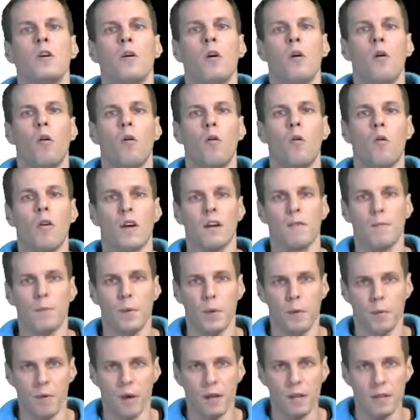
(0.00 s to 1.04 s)
or if we
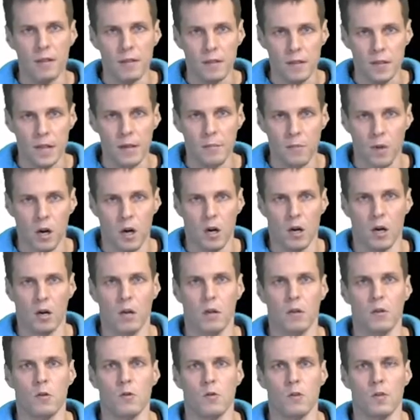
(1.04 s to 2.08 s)
run the same model
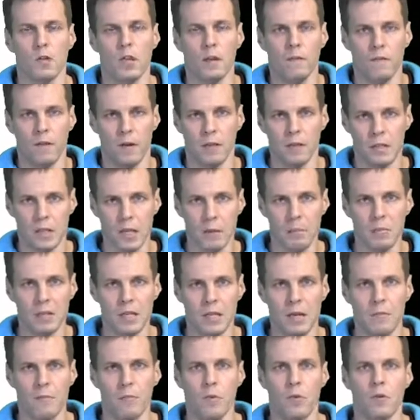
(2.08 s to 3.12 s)
using different
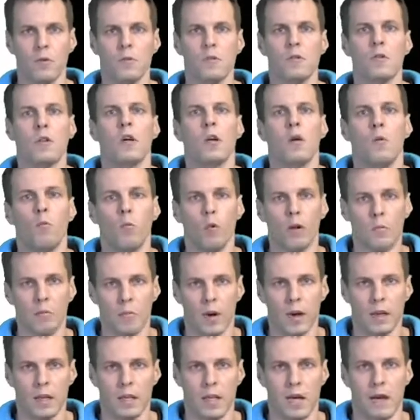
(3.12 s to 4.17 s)
subsamples, we
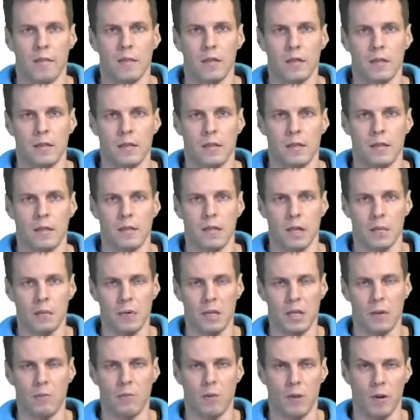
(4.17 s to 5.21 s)
might have this
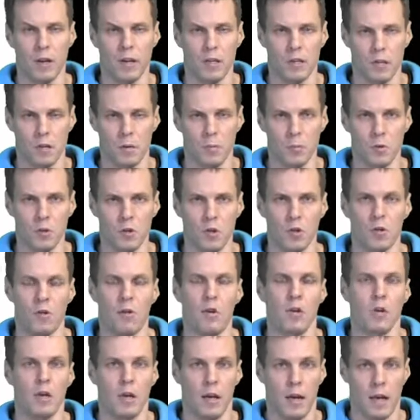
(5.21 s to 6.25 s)
subsample description
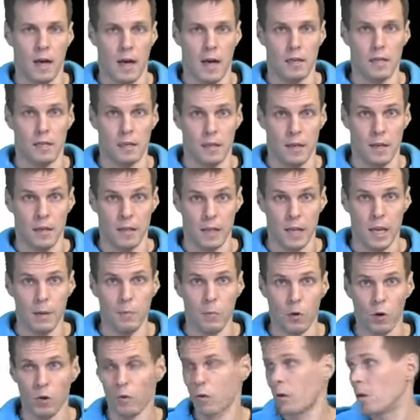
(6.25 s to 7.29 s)
as a
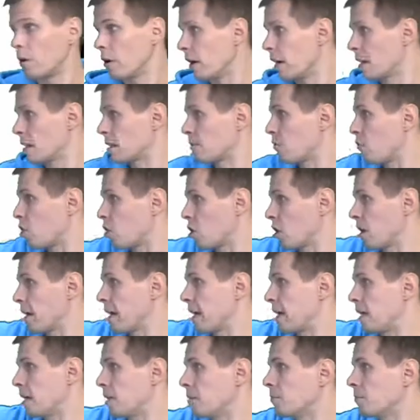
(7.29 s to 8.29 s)
table, as a model heading.